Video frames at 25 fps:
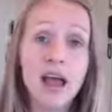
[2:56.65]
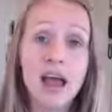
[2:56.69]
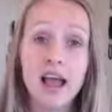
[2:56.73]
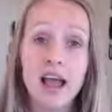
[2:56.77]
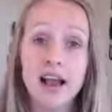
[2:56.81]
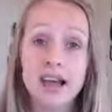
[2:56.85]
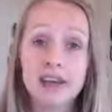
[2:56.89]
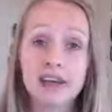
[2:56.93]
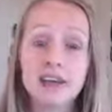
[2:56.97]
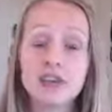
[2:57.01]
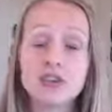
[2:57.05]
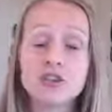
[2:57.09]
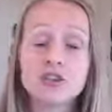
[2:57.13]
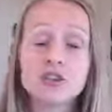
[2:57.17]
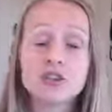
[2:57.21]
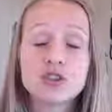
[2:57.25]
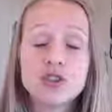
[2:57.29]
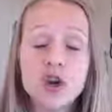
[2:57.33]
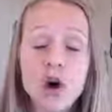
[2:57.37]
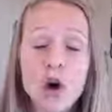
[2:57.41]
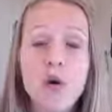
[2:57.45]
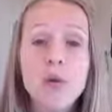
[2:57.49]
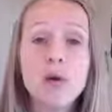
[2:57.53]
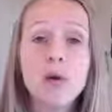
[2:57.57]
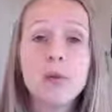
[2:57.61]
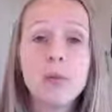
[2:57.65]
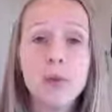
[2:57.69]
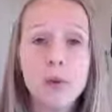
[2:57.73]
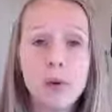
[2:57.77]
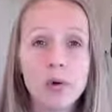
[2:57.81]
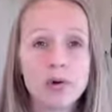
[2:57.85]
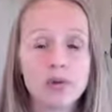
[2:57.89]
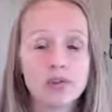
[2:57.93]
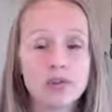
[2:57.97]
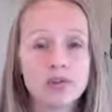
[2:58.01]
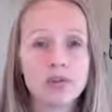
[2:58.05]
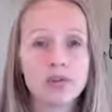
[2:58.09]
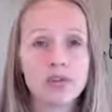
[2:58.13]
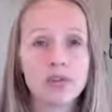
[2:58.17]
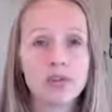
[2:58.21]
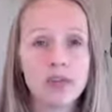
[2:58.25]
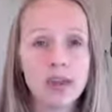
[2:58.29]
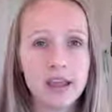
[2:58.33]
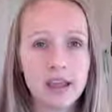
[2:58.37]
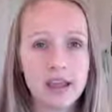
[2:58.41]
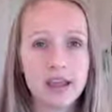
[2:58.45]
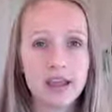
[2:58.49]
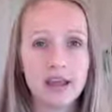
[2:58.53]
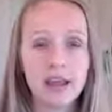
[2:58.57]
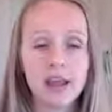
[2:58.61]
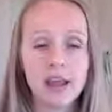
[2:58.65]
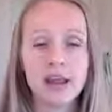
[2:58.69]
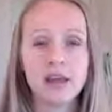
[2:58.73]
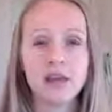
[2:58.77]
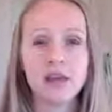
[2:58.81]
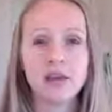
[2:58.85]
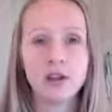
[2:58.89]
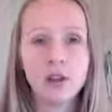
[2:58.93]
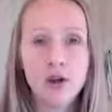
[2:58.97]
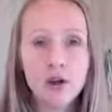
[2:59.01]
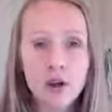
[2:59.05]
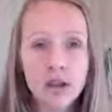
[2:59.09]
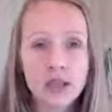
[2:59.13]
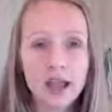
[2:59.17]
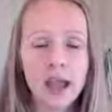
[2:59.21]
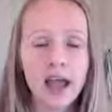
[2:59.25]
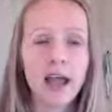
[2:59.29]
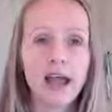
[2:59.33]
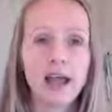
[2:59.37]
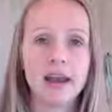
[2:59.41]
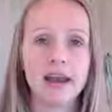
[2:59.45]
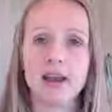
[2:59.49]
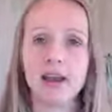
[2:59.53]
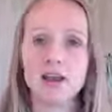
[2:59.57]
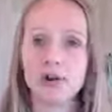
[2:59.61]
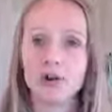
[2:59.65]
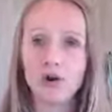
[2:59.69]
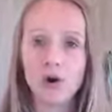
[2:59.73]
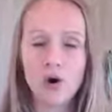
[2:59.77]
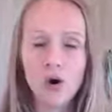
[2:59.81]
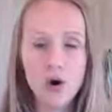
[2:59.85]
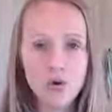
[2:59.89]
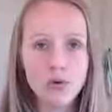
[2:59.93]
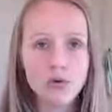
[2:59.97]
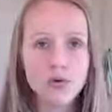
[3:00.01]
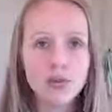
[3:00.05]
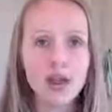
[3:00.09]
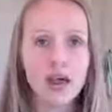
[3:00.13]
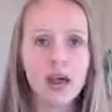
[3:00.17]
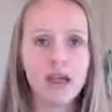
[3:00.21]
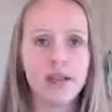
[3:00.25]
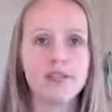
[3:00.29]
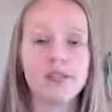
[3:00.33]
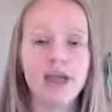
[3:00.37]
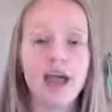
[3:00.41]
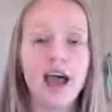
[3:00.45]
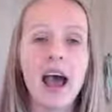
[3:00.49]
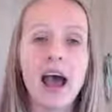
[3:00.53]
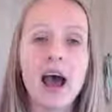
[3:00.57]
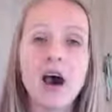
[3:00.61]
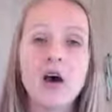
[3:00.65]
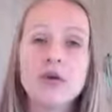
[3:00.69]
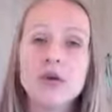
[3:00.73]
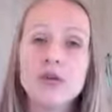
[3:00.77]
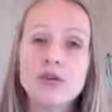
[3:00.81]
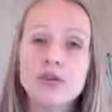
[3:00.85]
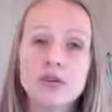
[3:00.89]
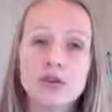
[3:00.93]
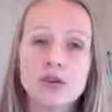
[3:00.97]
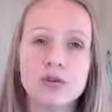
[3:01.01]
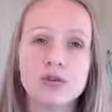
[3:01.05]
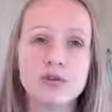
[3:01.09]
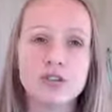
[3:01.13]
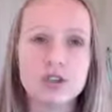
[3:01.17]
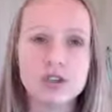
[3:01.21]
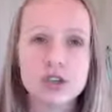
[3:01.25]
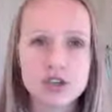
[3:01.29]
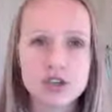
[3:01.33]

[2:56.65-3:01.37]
And it is so important to think and look at in your own life how you're using